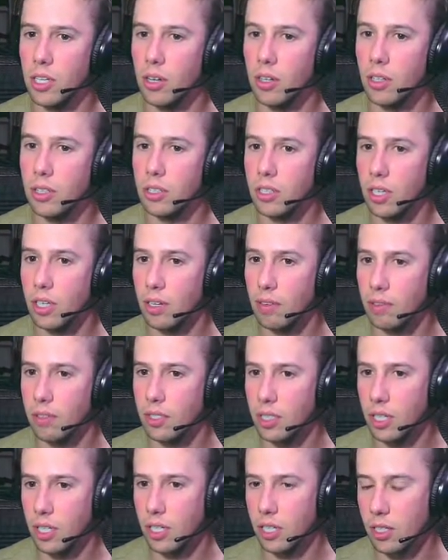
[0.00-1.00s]
onset of the
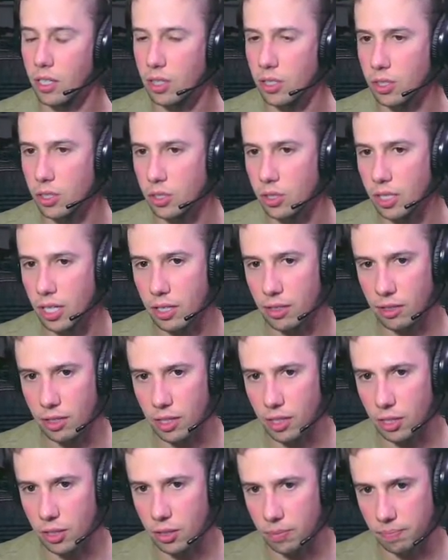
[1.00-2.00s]
psychological
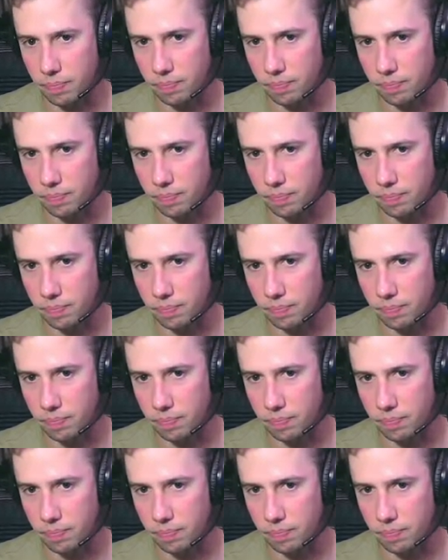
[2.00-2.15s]
degradation.